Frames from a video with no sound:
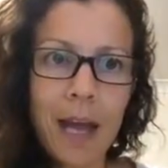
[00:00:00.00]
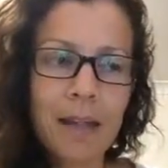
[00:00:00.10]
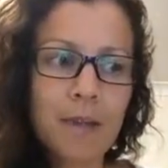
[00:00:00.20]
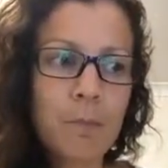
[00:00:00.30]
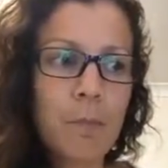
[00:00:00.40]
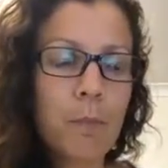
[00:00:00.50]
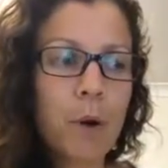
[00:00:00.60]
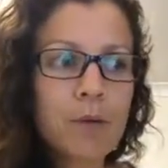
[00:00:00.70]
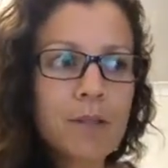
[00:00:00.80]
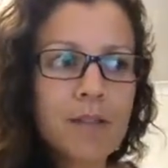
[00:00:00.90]
And the
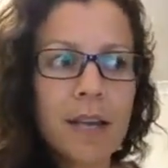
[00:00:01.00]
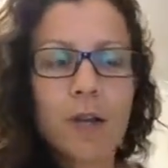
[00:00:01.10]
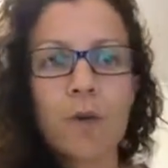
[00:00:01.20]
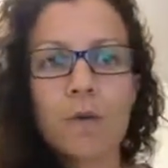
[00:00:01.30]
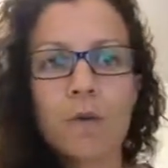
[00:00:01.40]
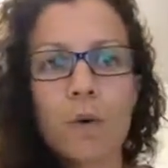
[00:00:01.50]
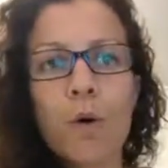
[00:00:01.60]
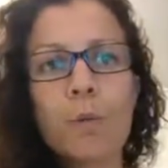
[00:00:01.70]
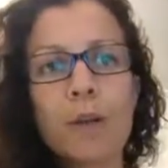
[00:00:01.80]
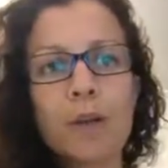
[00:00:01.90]
bonds that you
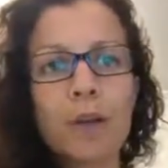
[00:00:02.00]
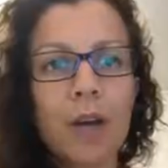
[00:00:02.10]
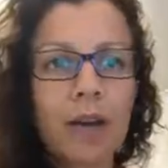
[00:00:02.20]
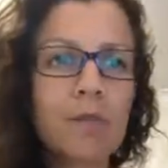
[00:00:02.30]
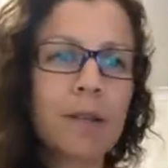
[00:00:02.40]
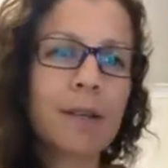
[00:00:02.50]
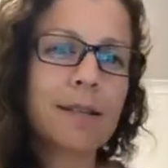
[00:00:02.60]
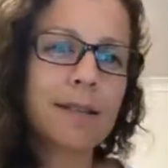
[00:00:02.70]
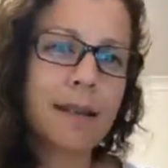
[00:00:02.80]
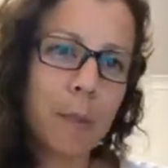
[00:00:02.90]
form when you kind of really
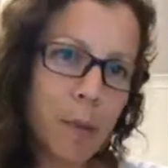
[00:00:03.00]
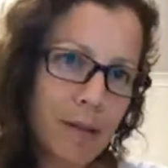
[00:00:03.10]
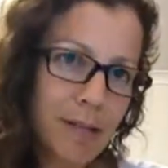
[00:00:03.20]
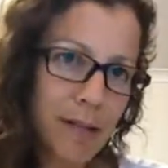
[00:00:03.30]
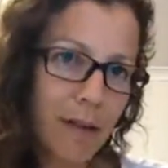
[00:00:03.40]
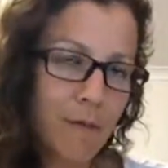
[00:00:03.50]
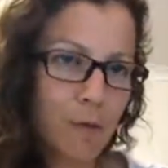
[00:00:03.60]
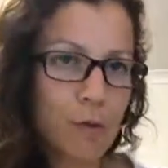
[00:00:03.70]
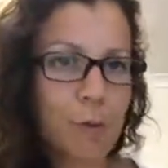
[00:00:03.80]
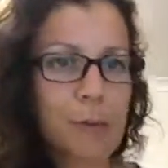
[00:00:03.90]
step into that
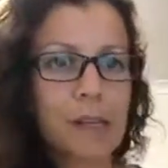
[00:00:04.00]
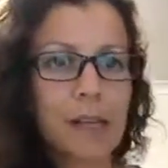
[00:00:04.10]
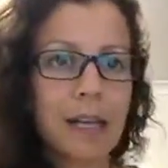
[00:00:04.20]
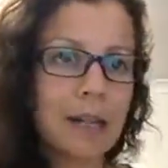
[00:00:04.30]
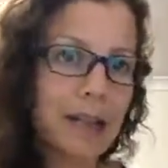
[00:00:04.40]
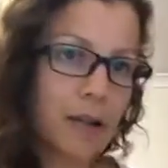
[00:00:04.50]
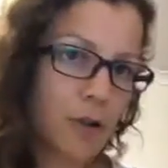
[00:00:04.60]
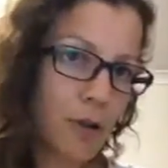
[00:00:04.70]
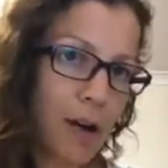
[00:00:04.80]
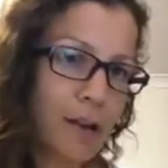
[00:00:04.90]
vulnerability and that
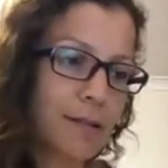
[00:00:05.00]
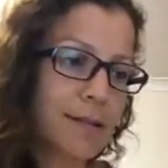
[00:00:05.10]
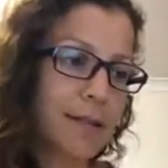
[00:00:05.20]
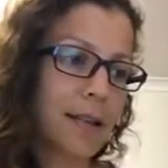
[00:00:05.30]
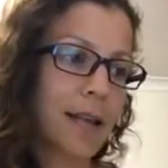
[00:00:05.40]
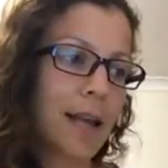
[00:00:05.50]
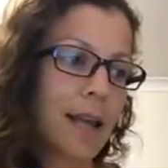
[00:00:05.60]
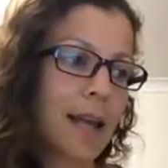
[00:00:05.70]
trust, and